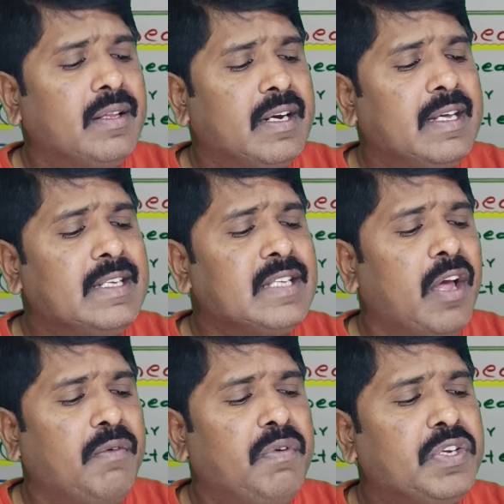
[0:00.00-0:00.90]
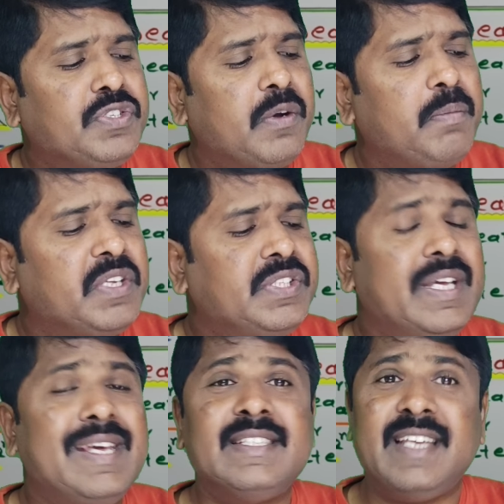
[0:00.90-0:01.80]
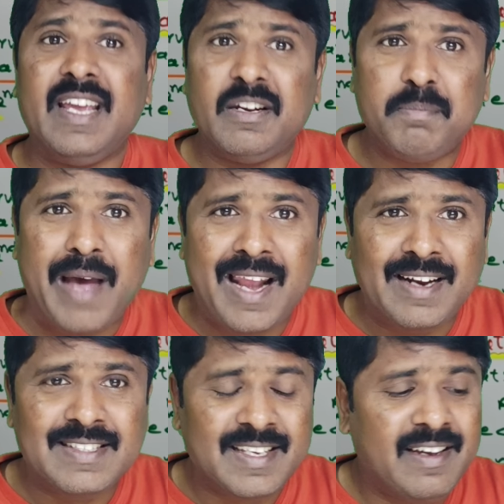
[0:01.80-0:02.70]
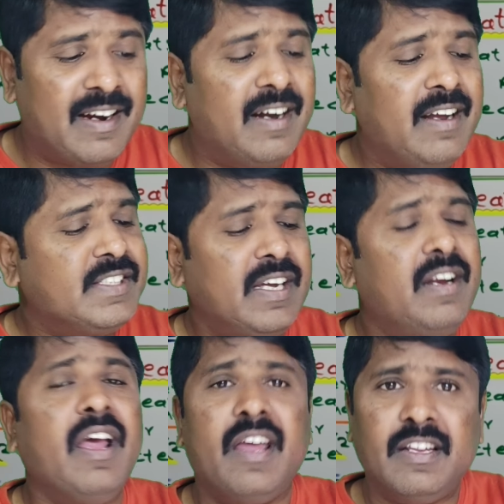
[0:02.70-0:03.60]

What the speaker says: that is Wheatstone bridge is in balancing condition.